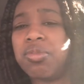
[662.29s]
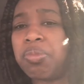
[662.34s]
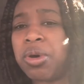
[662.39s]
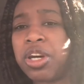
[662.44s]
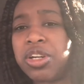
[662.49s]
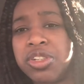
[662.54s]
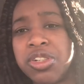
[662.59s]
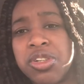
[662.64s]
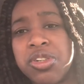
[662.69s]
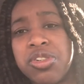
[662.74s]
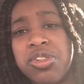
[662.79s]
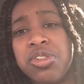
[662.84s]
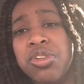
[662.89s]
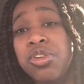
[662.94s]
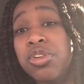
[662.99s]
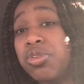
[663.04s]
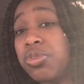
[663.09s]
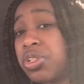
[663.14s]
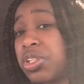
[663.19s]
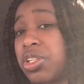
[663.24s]
pictures,
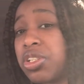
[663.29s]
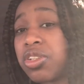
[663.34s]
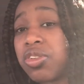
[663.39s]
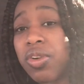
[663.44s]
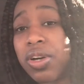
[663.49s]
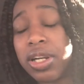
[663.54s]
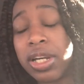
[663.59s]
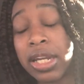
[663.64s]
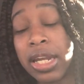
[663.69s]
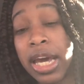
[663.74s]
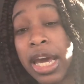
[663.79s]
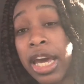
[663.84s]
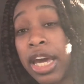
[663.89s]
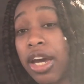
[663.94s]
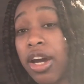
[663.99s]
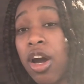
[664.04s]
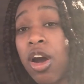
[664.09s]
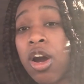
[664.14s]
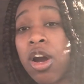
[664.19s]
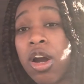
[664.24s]
nooses threatening to hang
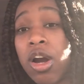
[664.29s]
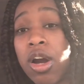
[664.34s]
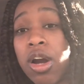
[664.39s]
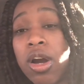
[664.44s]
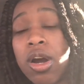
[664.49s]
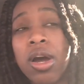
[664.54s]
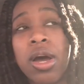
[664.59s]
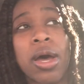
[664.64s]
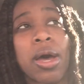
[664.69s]
her,